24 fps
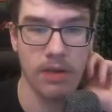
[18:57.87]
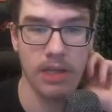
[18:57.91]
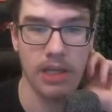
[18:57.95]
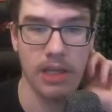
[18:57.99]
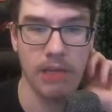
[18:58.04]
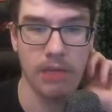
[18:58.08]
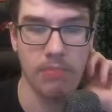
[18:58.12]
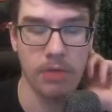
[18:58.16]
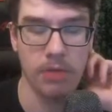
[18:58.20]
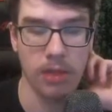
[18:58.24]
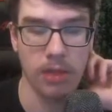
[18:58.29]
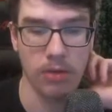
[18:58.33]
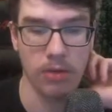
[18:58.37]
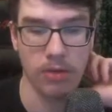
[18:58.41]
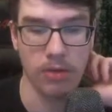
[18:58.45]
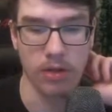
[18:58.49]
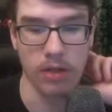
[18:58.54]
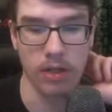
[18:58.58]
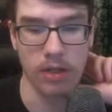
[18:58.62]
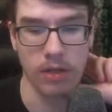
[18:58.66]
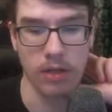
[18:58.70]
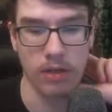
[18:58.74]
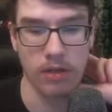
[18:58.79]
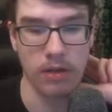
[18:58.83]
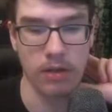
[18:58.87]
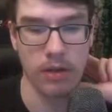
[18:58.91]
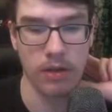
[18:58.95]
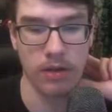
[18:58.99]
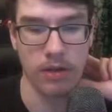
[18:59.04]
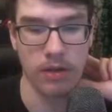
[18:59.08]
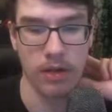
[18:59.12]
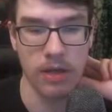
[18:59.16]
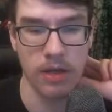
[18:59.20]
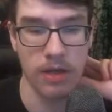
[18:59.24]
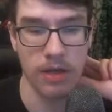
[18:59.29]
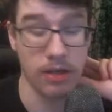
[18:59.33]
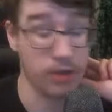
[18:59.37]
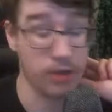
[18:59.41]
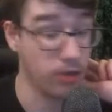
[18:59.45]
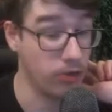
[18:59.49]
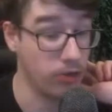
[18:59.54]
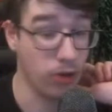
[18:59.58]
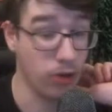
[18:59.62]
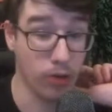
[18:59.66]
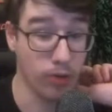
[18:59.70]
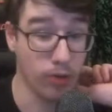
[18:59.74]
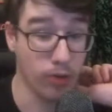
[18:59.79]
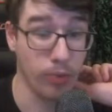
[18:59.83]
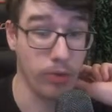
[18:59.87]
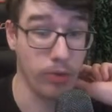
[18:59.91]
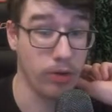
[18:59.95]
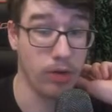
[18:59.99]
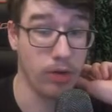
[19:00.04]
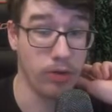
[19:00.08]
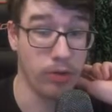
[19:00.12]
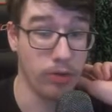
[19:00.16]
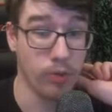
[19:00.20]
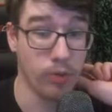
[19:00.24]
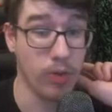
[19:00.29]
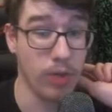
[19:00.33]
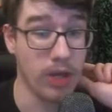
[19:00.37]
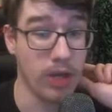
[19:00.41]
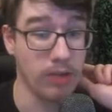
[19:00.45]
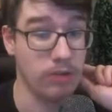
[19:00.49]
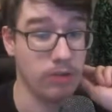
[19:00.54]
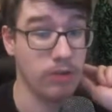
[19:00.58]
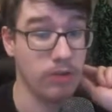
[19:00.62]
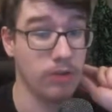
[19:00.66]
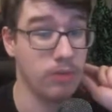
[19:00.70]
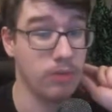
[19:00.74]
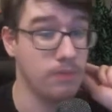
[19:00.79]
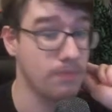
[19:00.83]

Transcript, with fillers: keep a unit in. This gold will go to waste though.